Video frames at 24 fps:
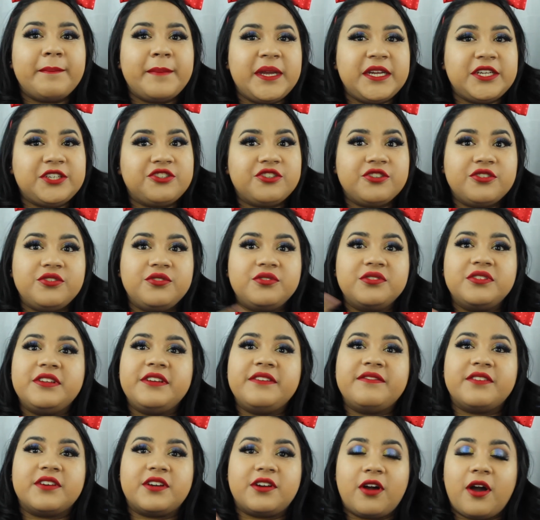Make sure you
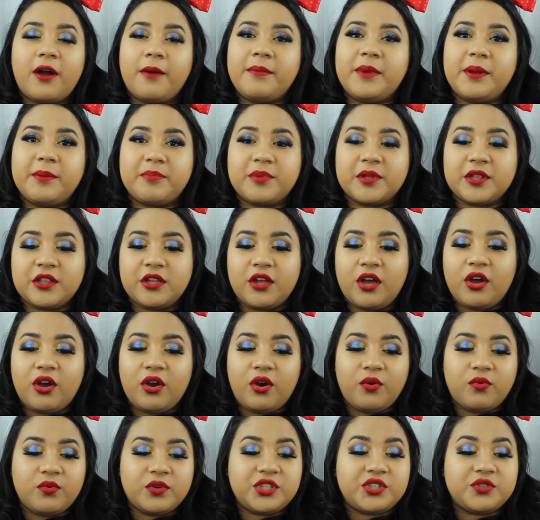leave the comment
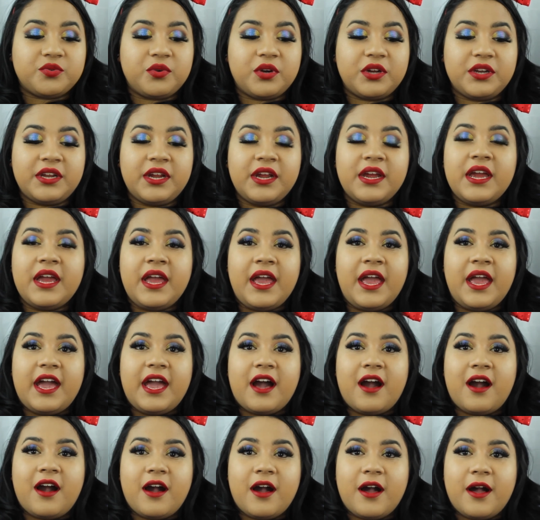below which one,
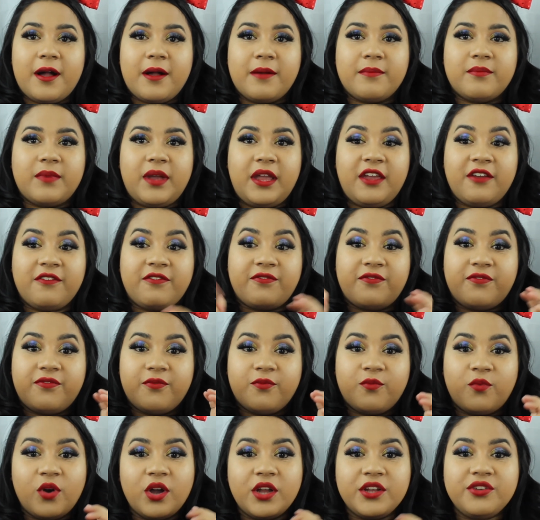um, if
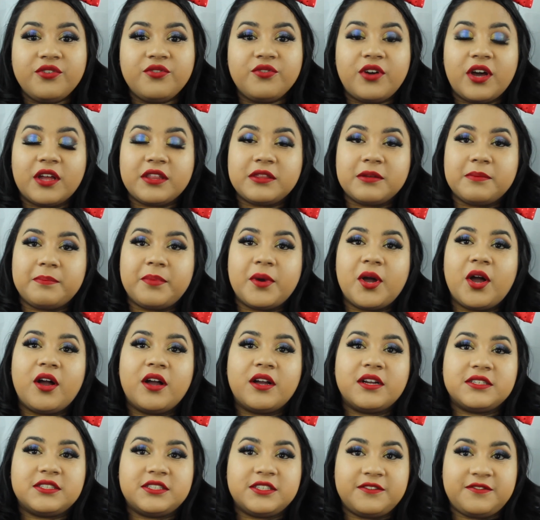one, you got the
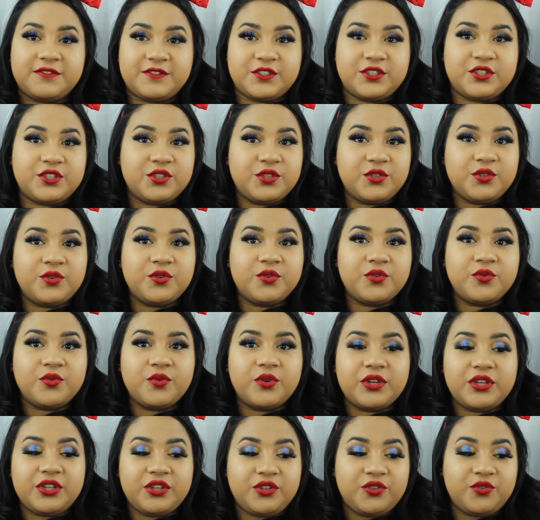box, if
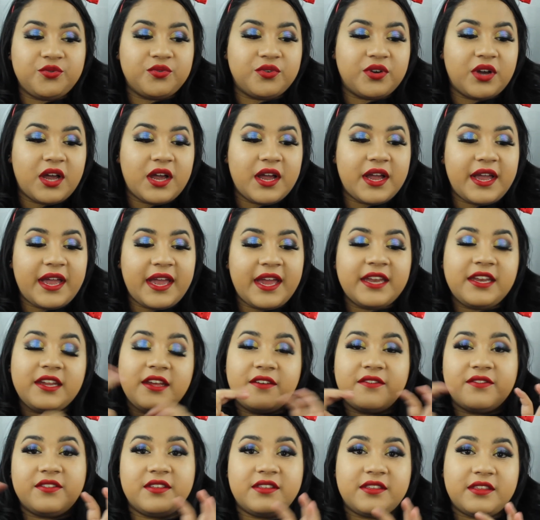two, you got
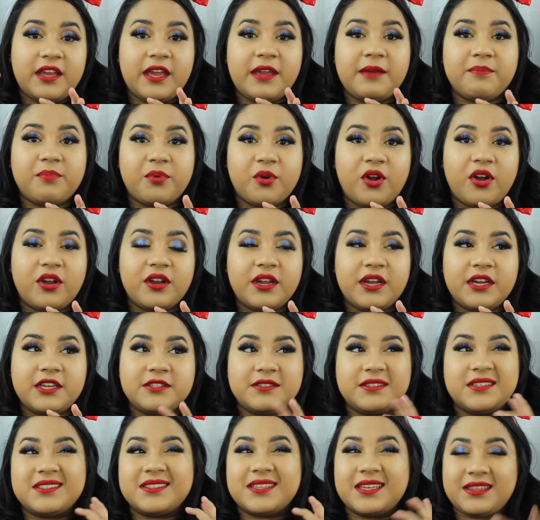any of the same
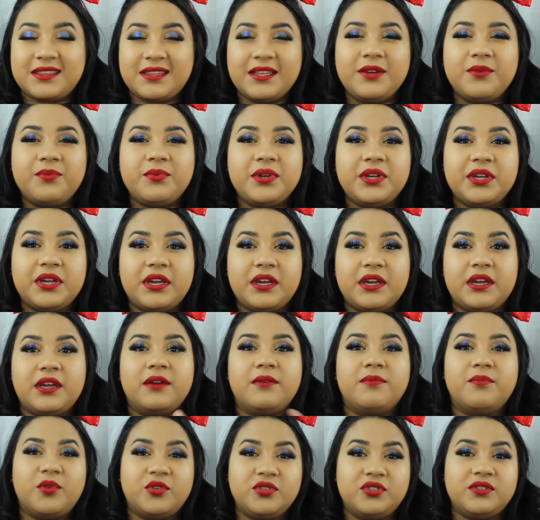products, because I think we,
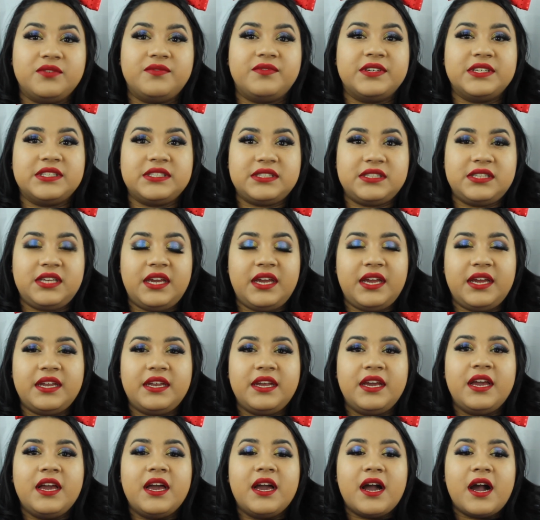most of us
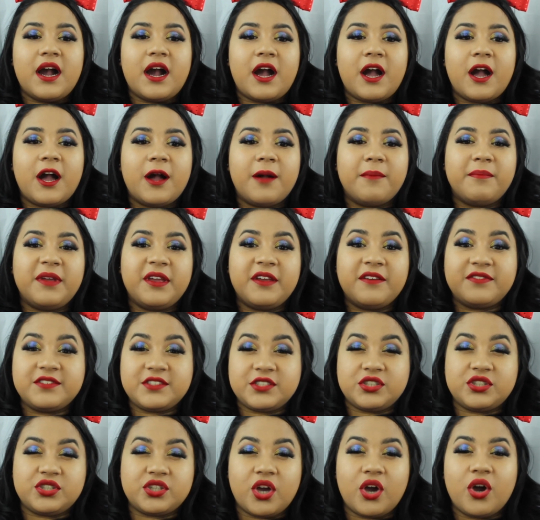did. Um, if
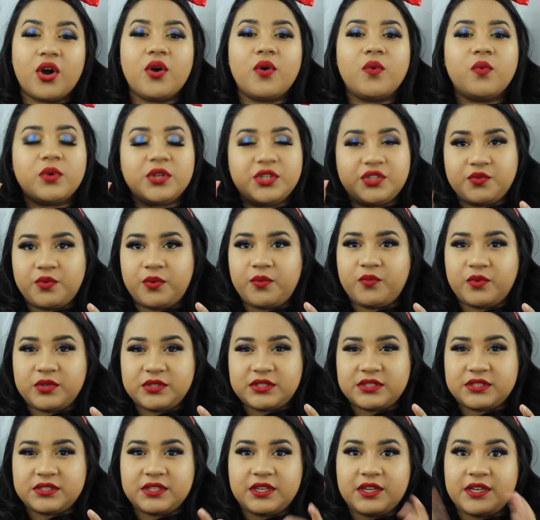so, which one
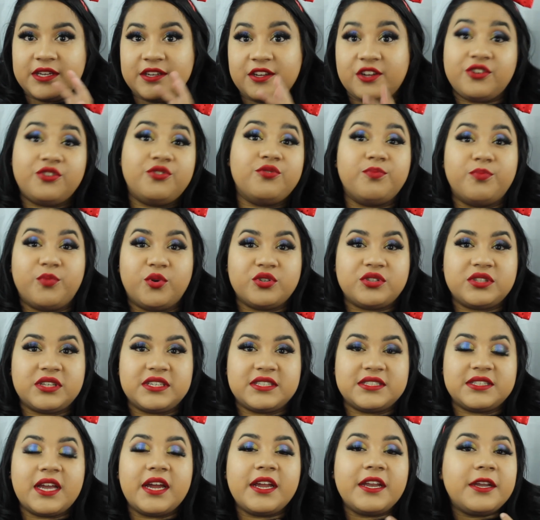was are you most
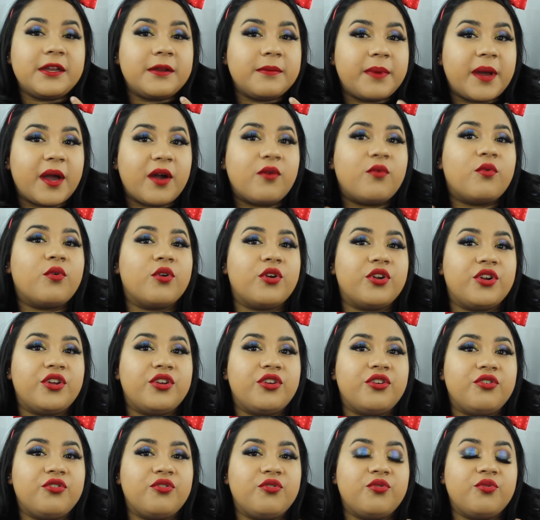excited about or are
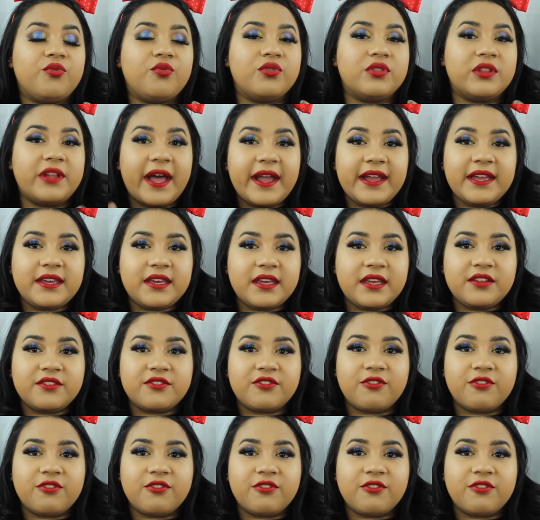you liking?